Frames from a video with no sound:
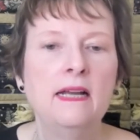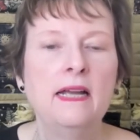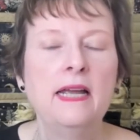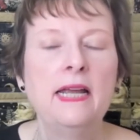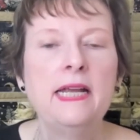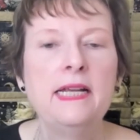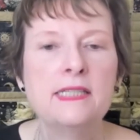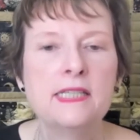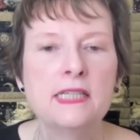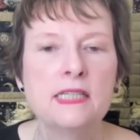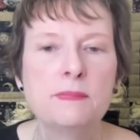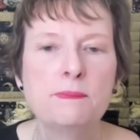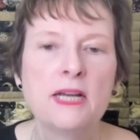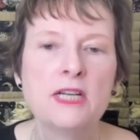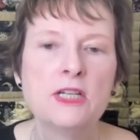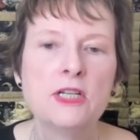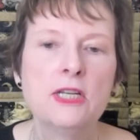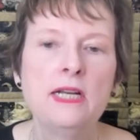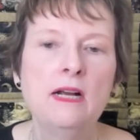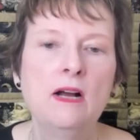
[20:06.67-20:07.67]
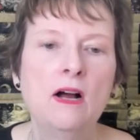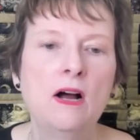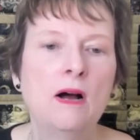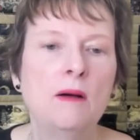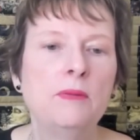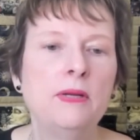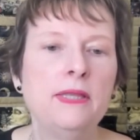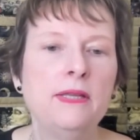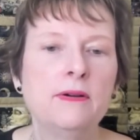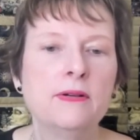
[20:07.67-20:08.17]
He is especially
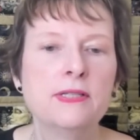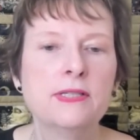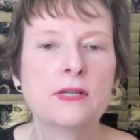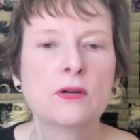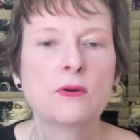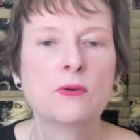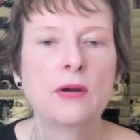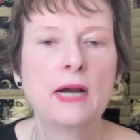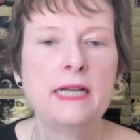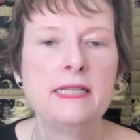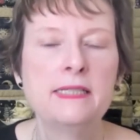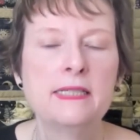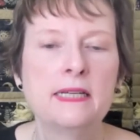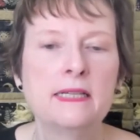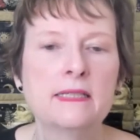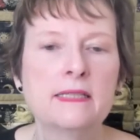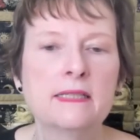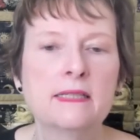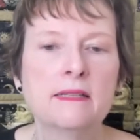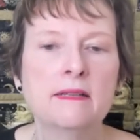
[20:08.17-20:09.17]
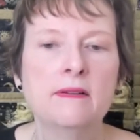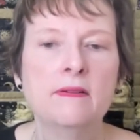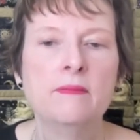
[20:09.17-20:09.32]
calm when there is a crisis.